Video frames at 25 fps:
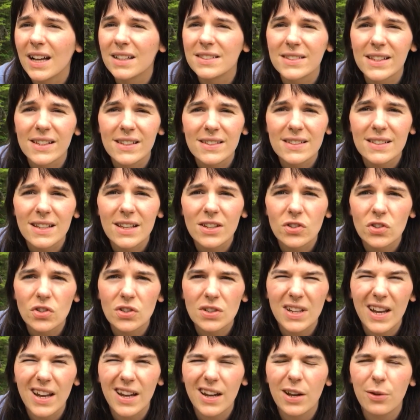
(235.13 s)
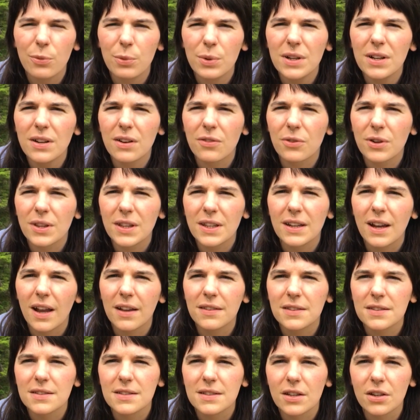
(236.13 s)
sensation, and I wouldn't really
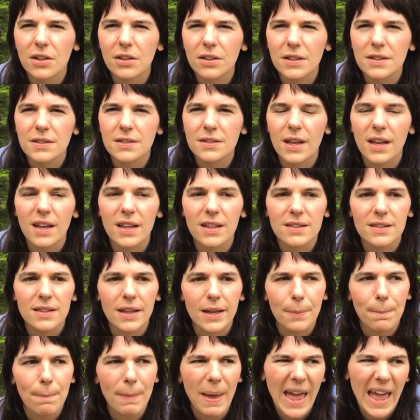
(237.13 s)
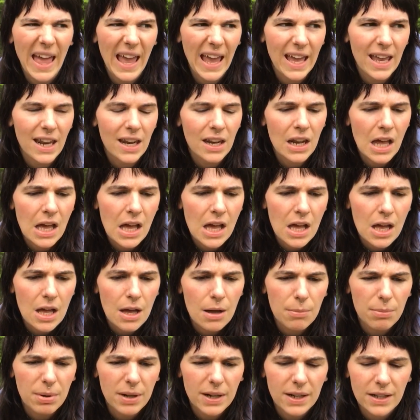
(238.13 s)
necessarily say it's like pain,
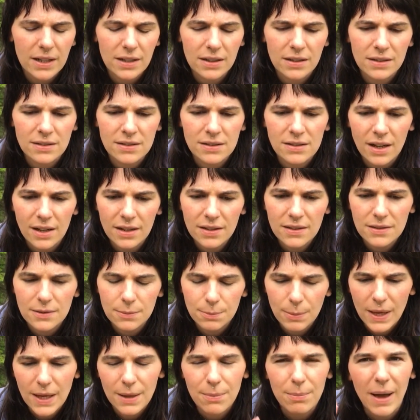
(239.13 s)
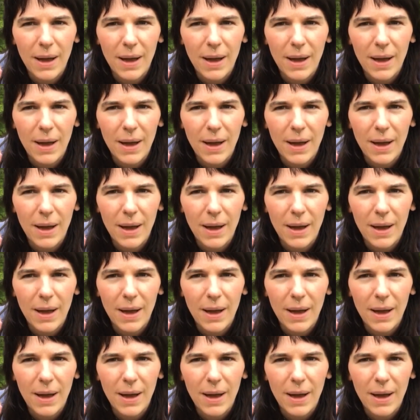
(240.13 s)
but it does make